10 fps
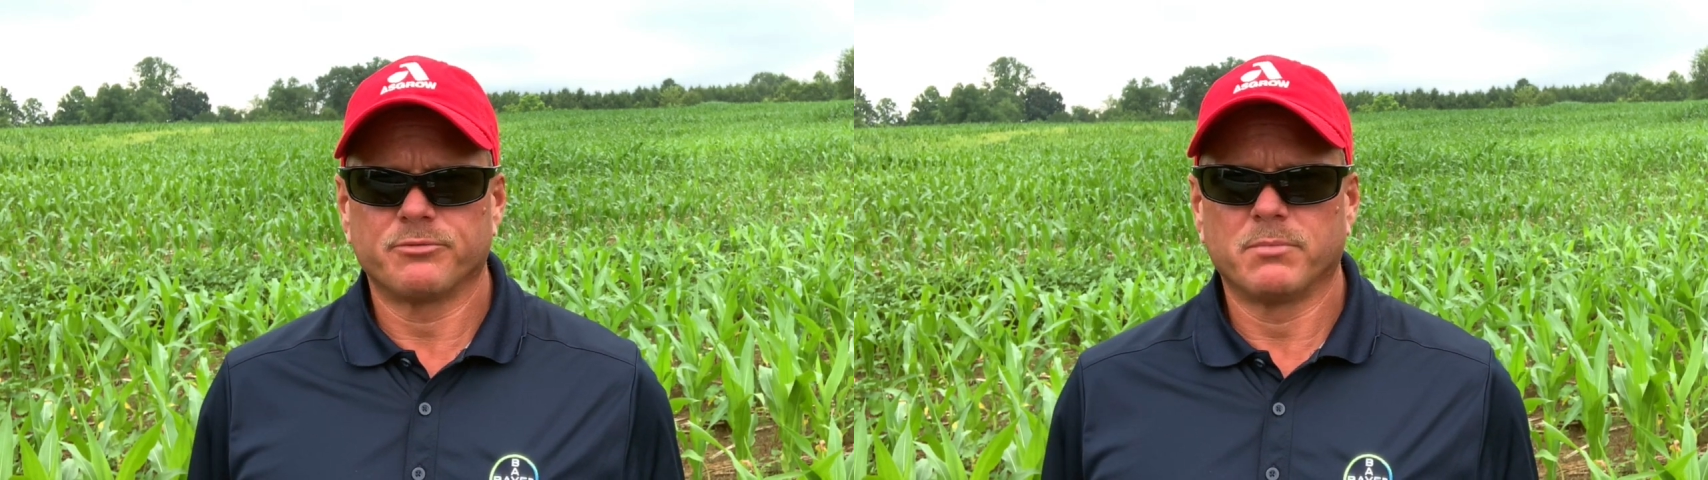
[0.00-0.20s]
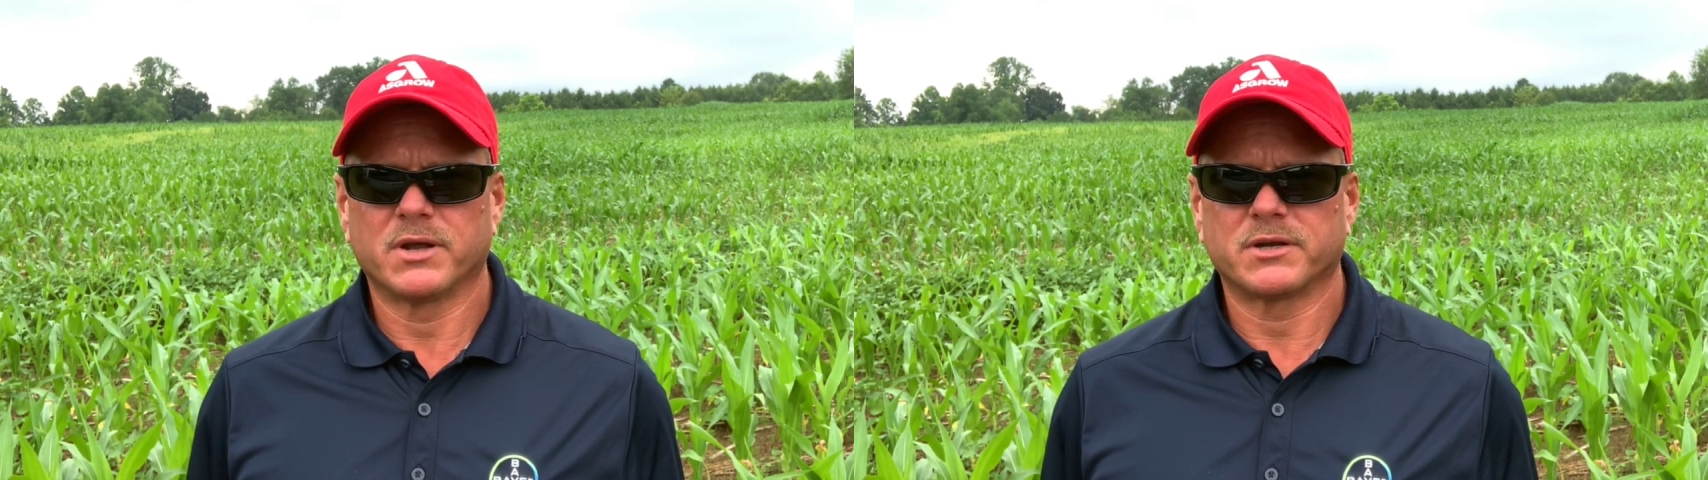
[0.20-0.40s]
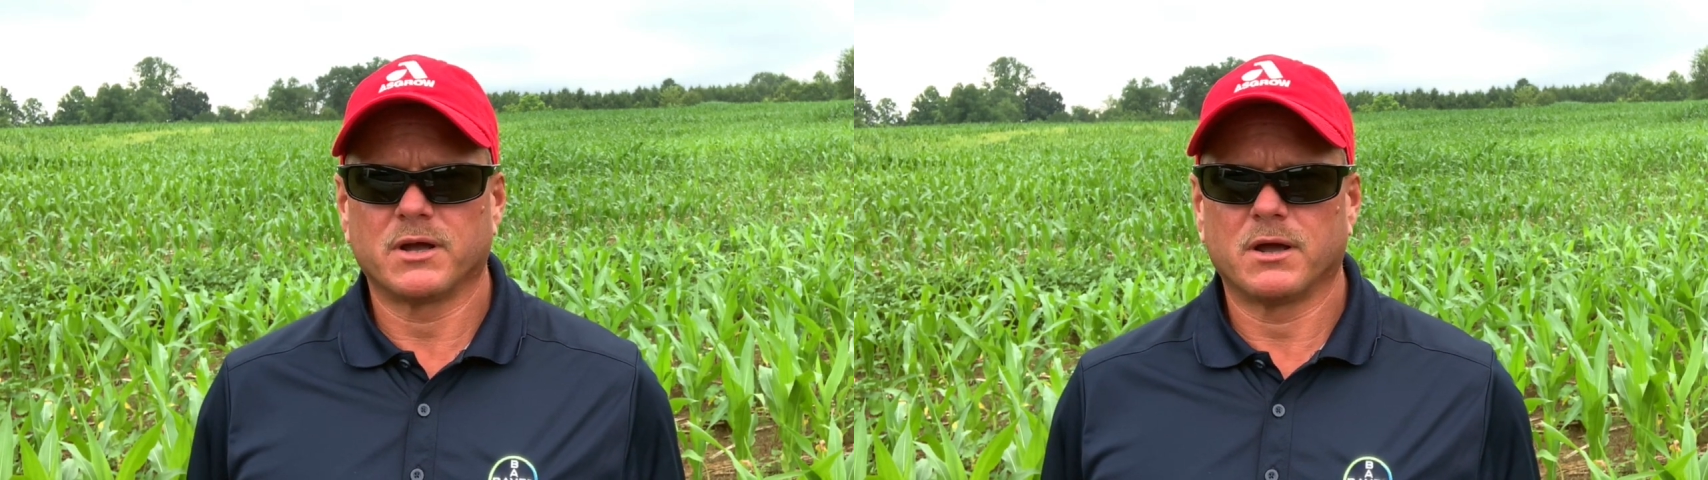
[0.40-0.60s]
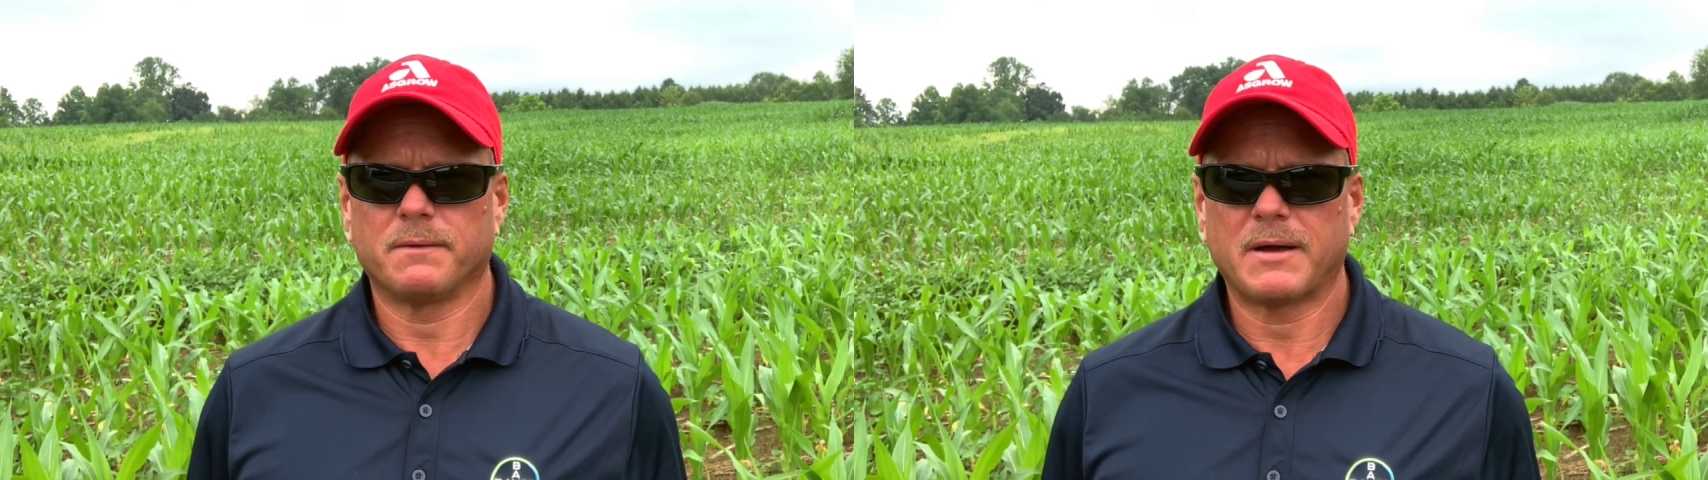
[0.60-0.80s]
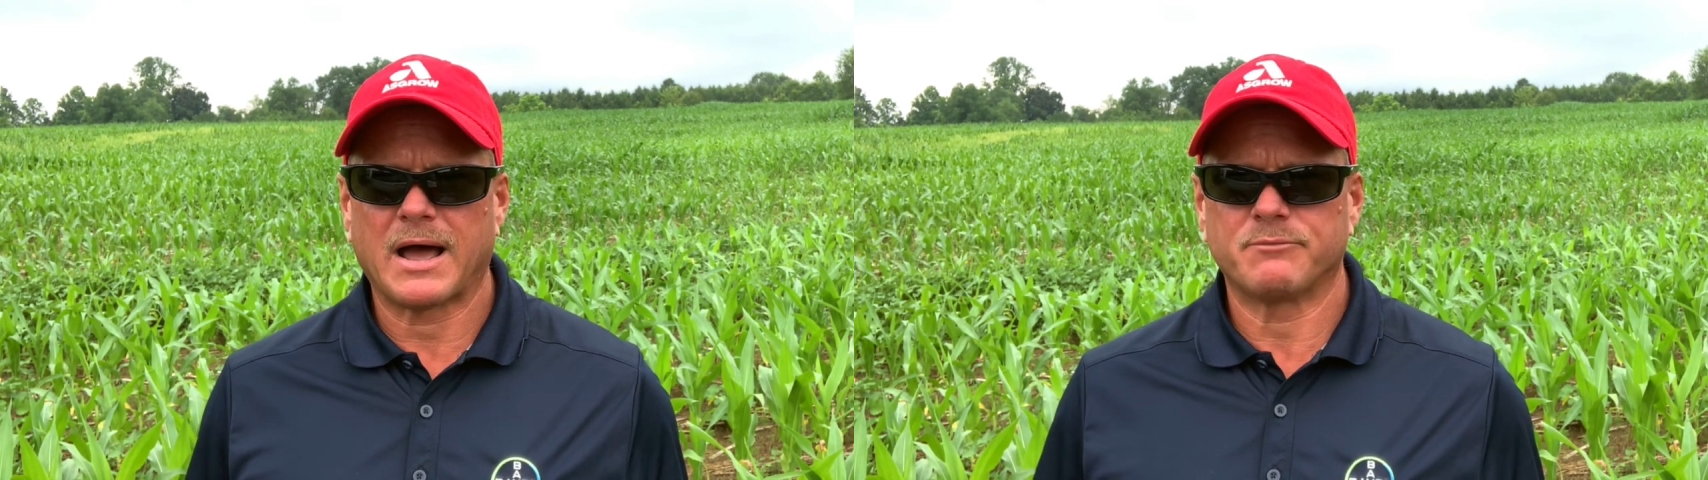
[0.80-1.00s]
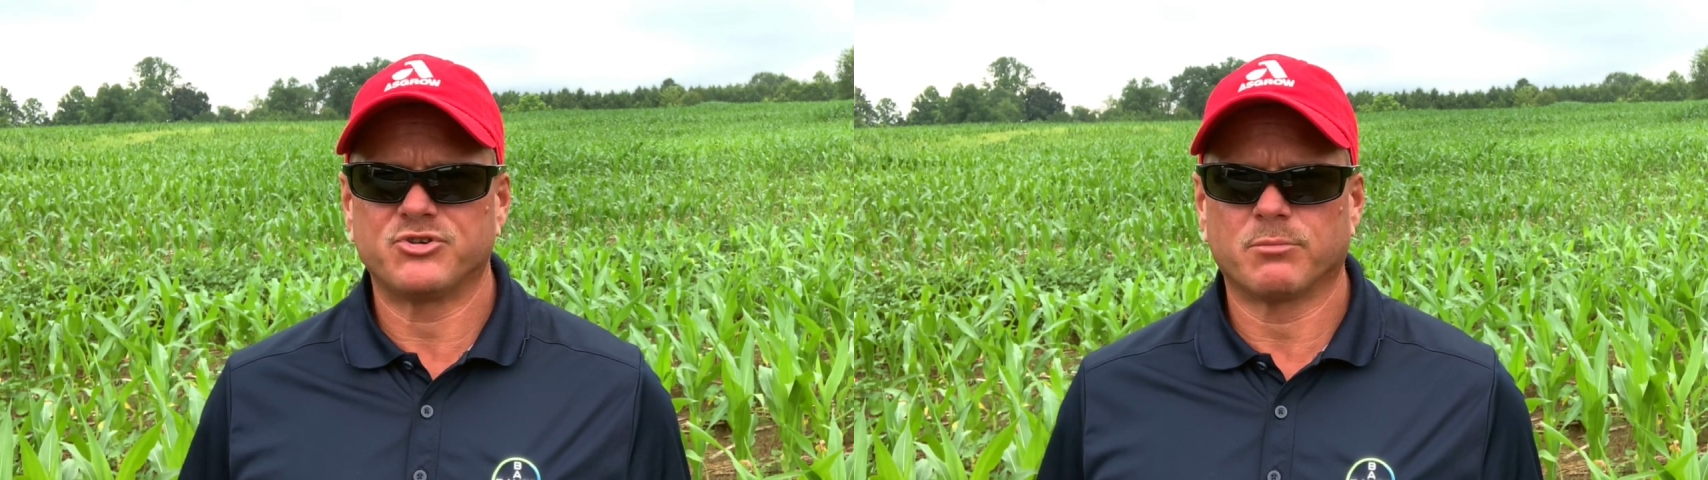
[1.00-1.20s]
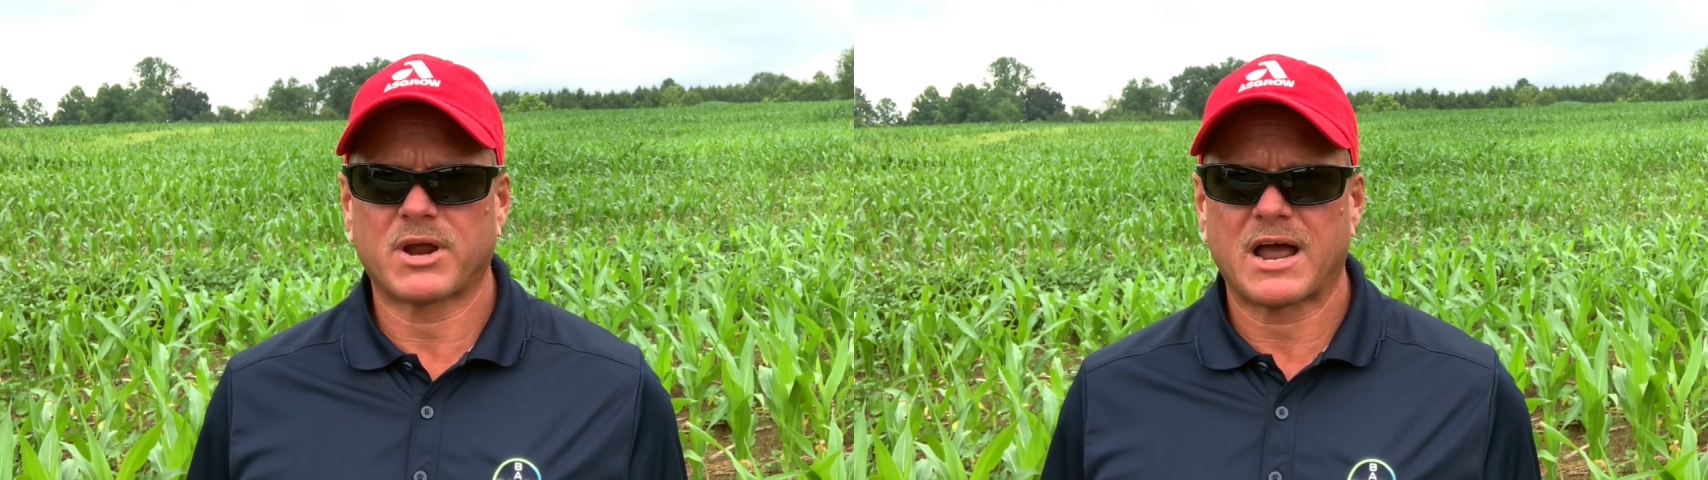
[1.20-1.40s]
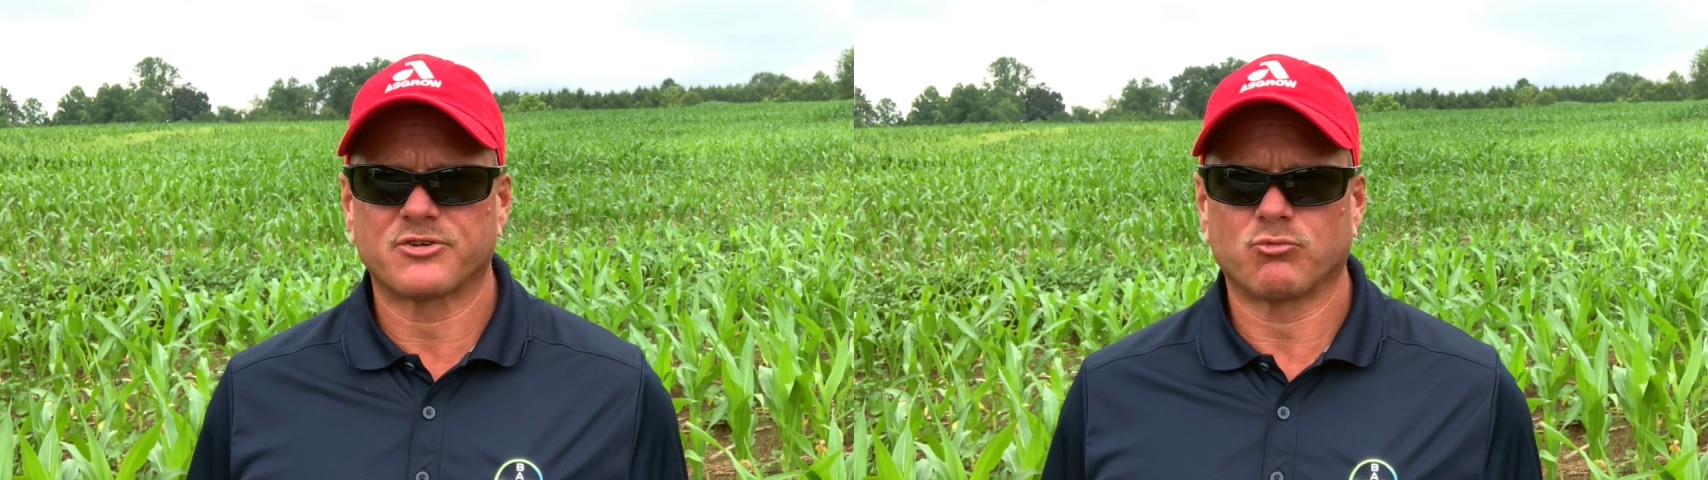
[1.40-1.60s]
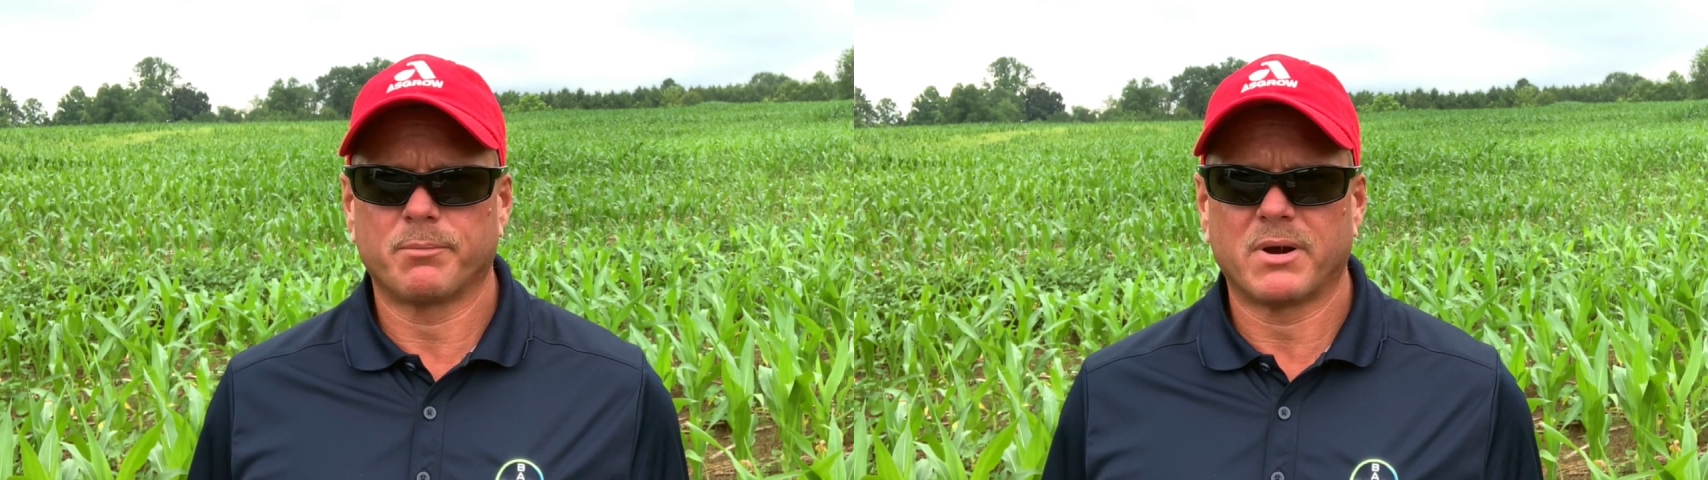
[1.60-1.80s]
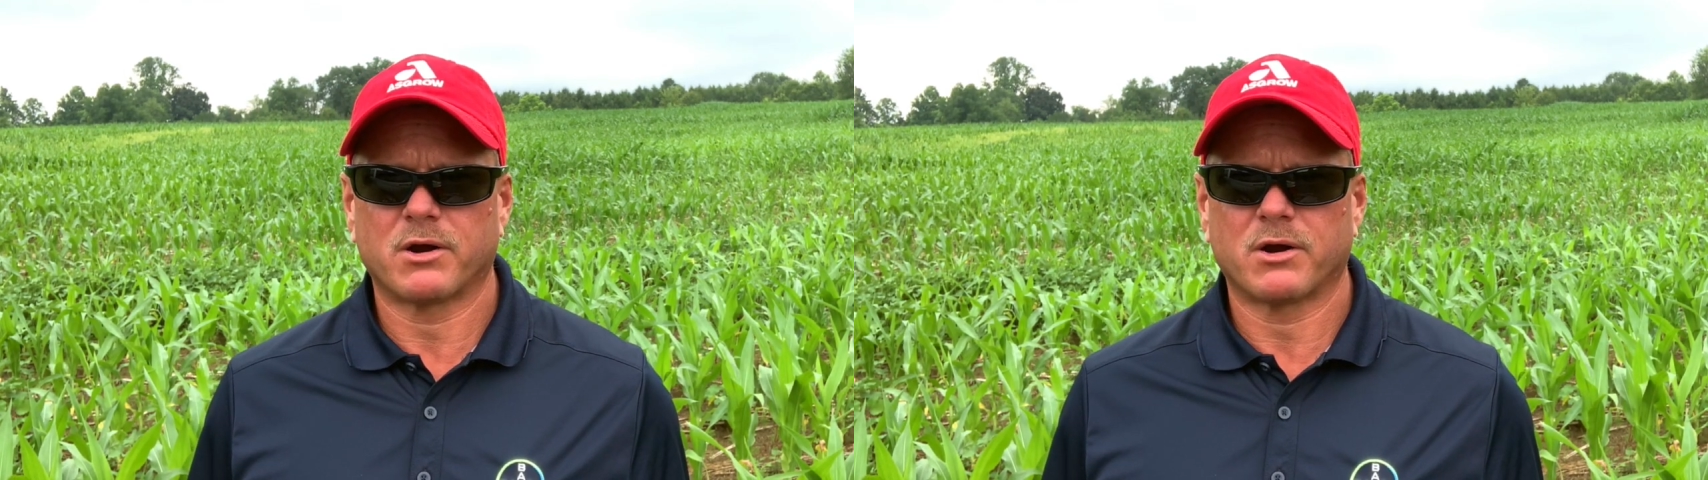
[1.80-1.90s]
But uh, I'm Jim Kaiser with Bayer